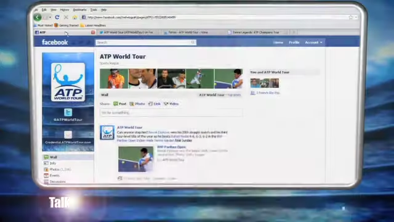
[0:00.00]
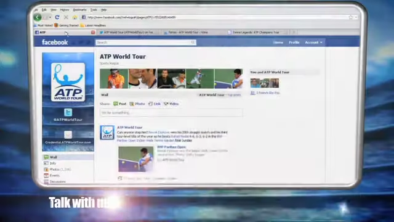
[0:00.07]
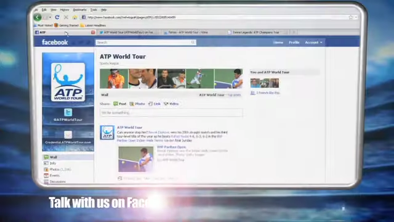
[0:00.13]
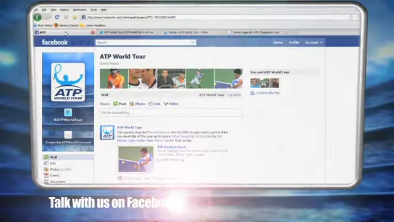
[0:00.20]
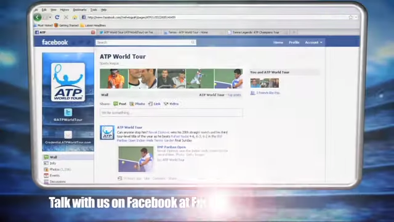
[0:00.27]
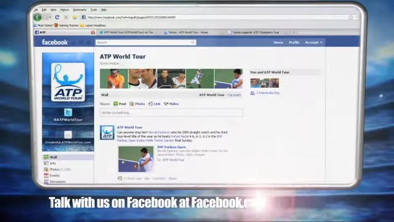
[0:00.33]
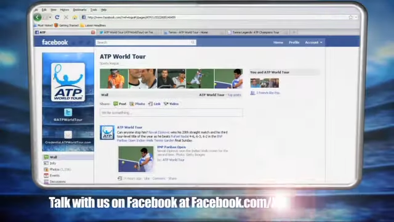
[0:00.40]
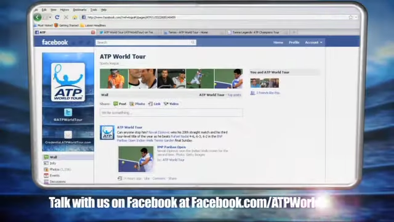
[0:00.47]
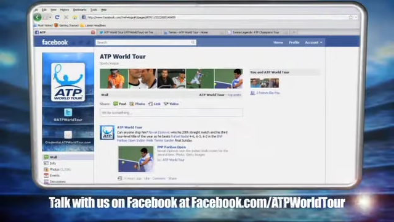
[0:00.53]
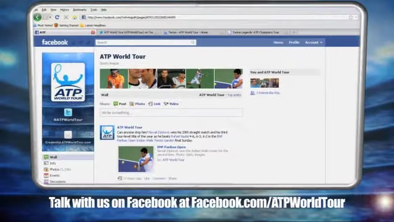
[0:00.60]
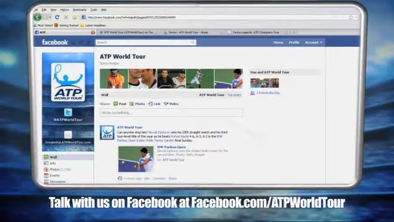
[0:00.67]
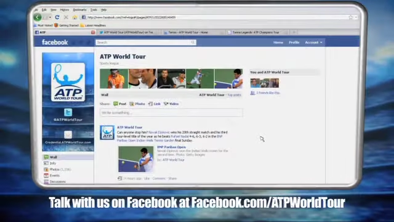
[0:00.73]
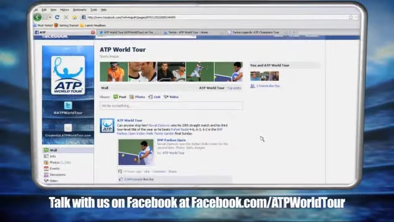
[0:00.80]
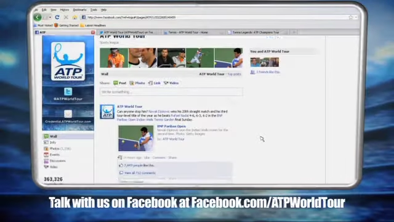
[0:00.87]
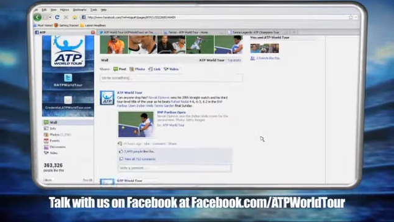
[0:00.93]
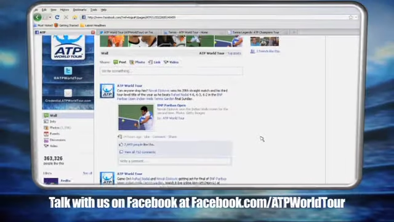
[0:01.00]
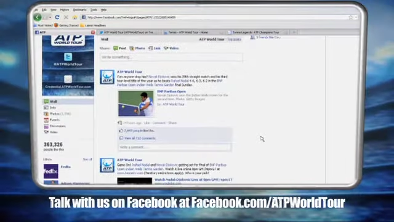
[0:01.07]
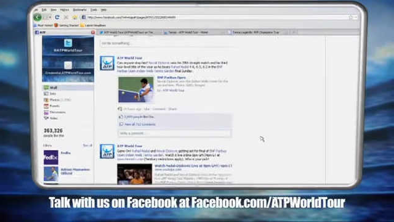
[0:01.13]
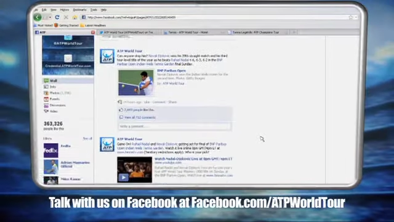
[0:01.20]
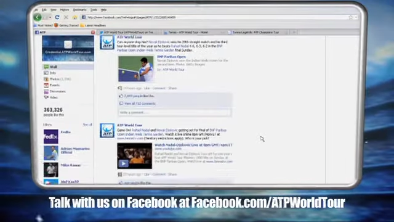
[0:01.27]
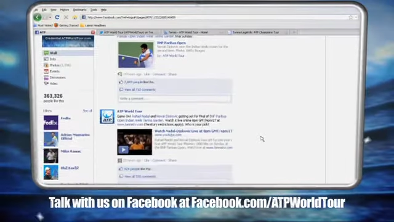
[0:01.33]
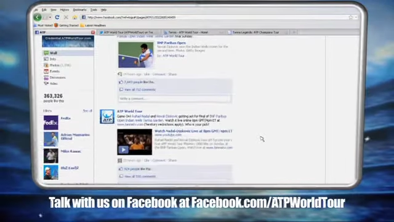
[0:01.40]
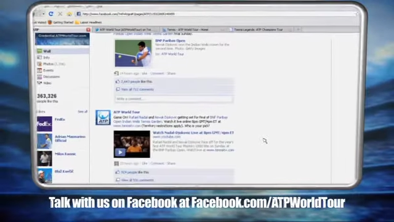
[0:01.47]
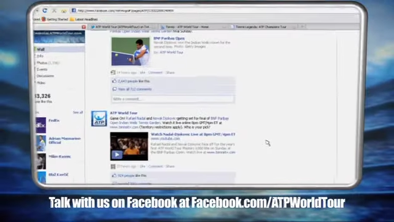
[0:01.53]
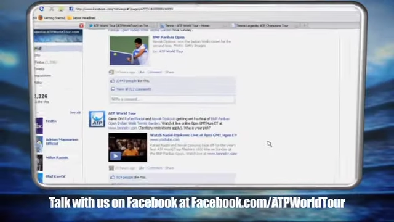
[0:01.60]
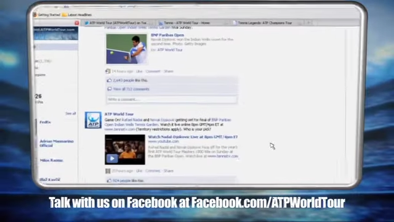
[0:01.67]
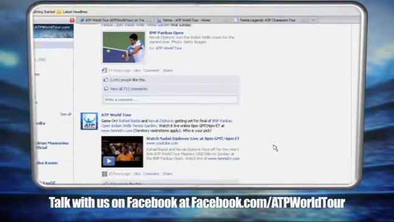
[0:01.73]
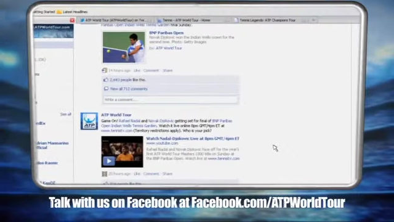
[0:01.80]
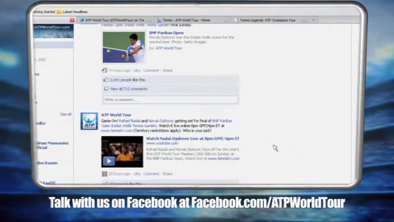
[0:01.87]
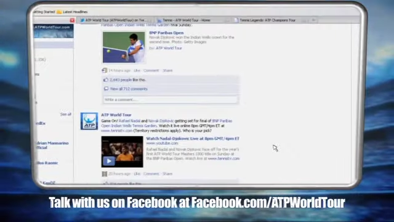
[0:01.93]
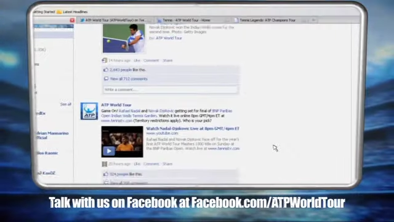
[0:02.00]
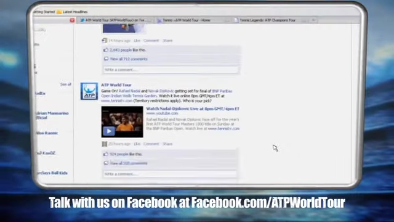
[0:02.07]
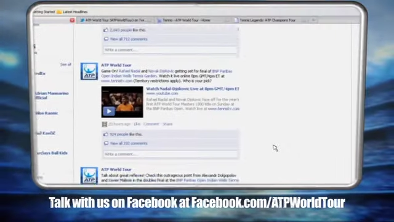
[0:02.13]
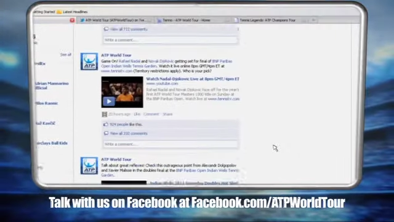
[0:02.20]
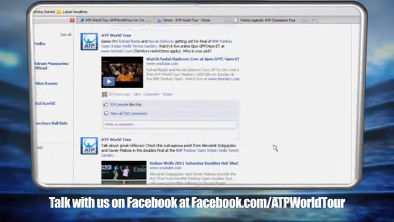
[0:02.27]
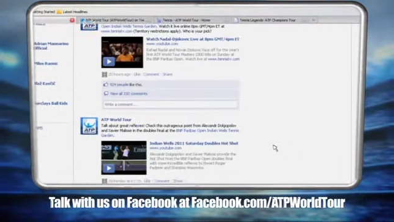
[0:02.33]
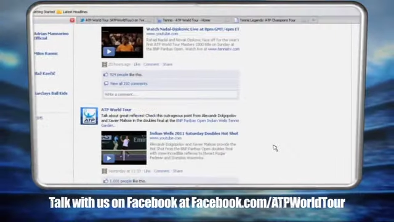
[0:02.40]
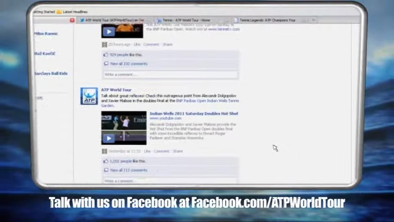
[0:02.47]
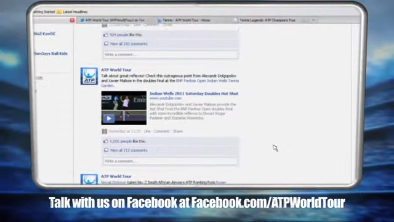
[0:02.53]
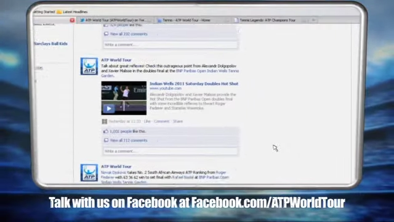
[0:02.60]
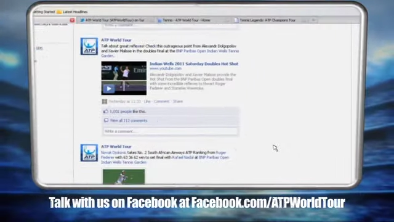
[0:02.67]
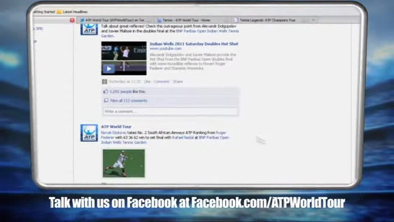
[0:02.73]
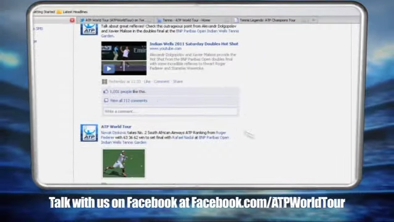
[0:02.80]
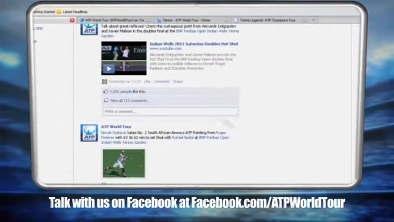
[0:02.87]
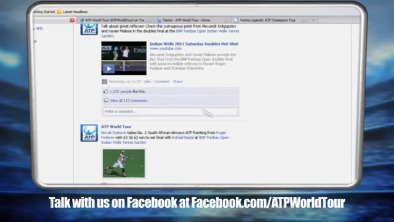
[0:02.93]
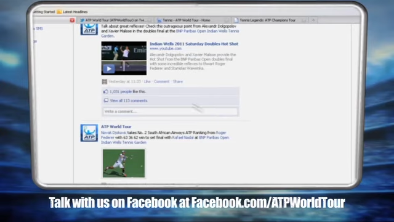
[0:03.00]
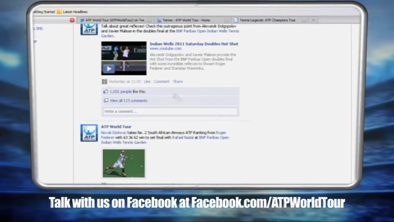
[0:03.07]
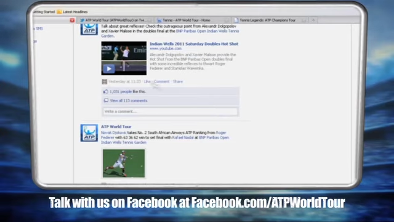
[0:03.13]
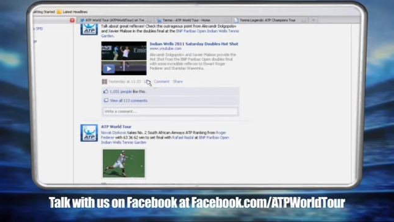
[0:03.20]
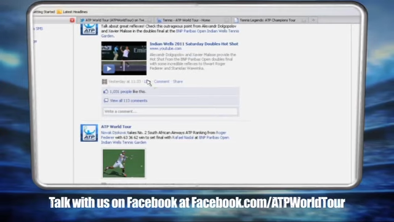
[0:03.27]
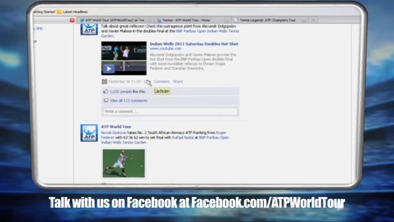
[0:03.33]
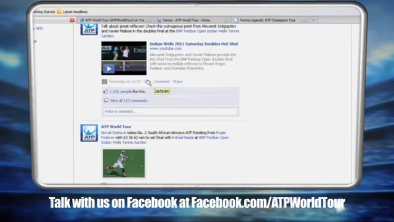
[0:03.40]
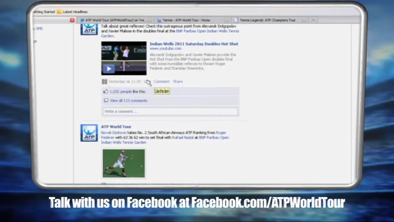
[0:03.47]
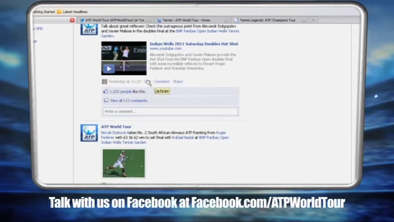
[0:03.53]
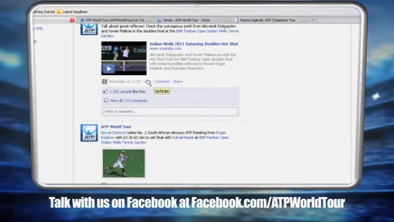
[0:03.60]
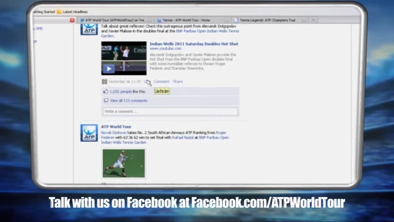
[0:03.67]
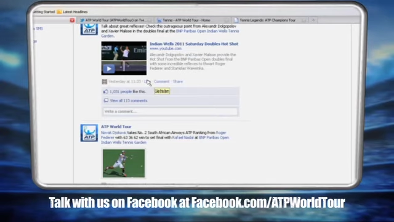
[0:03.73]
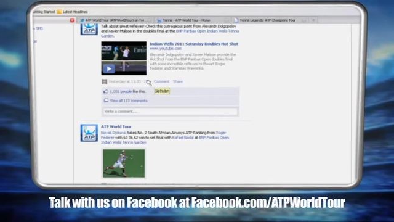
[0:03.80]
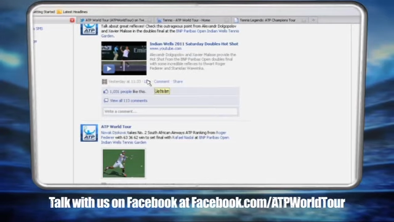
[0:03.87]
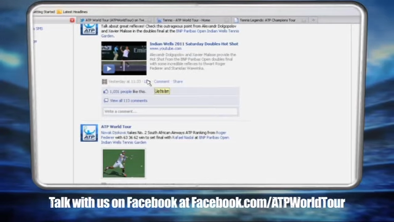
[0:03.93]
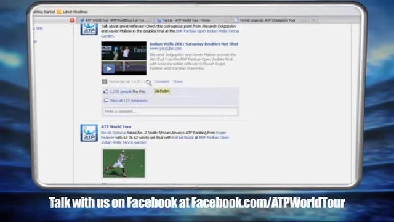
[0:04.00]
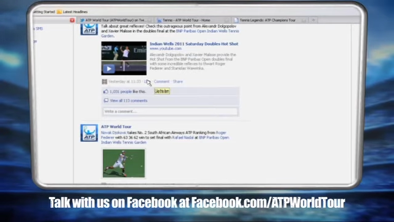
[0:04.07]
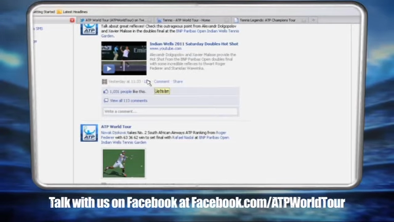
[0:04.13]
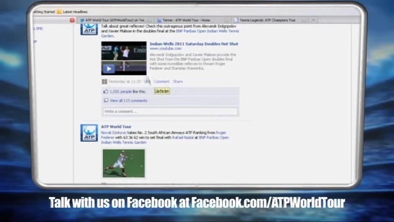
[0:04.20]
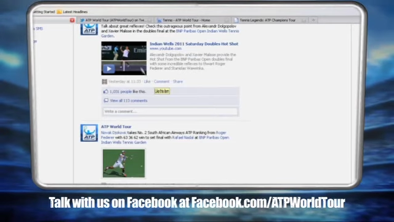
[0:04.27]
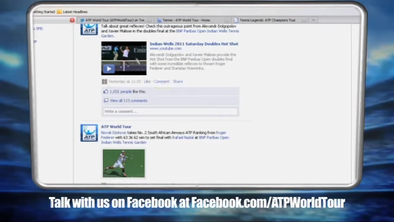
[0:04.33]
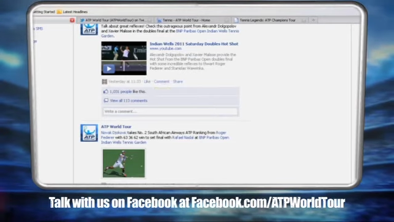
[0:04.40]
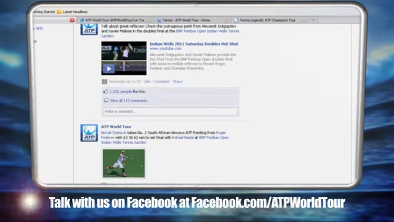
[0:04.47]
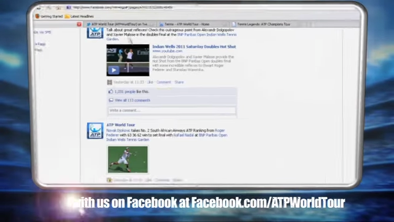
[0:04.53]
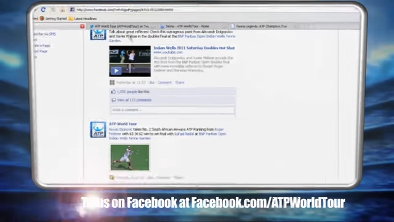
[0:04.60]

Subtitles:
Nobody's mouth can be seen.